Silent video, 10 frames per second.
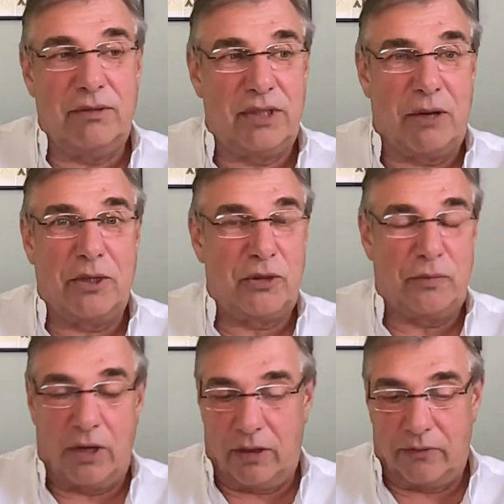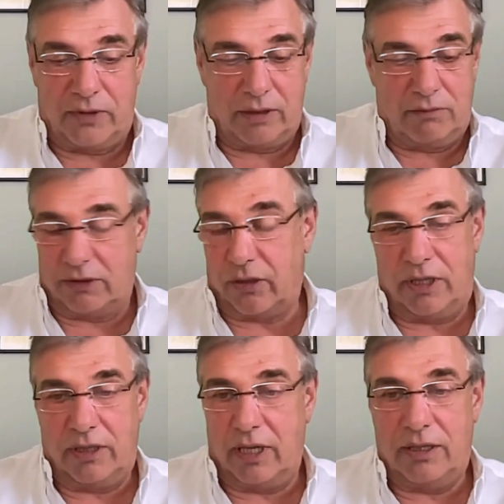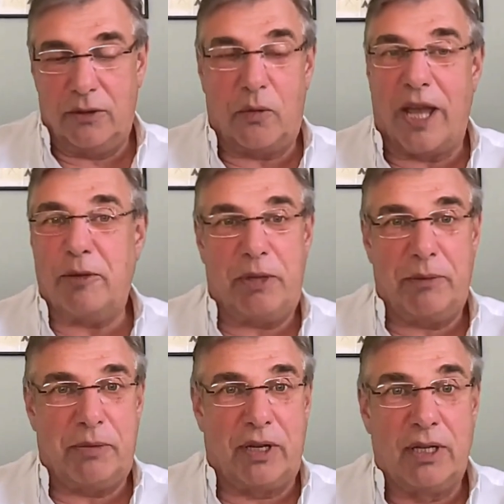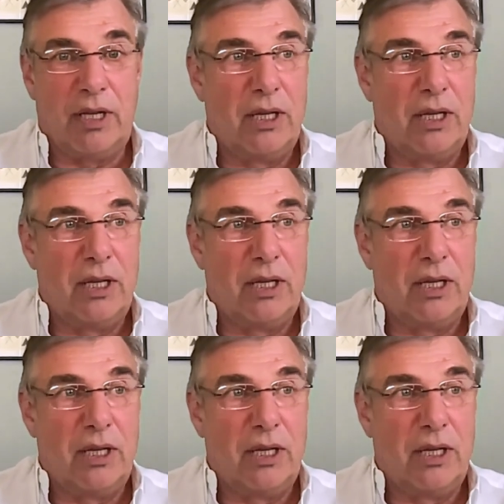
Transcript: that was one of so in the white paper